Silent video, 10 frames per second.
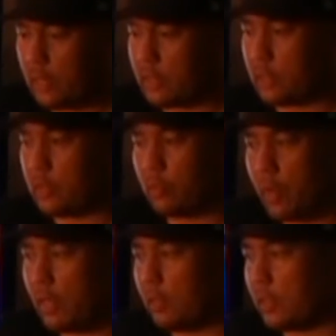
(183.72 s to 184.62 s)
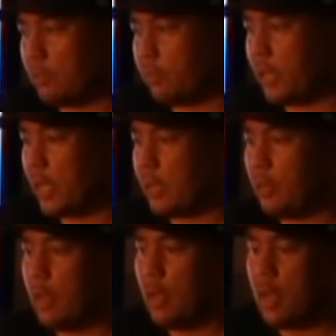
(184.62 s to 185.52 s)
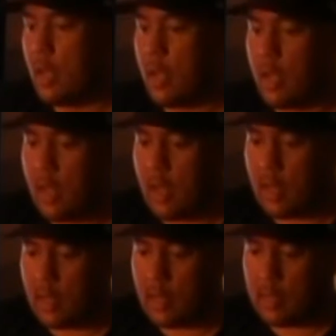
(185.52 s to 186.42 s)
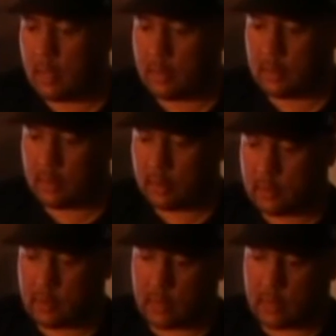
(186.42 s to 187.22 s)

It's a great looking plane, and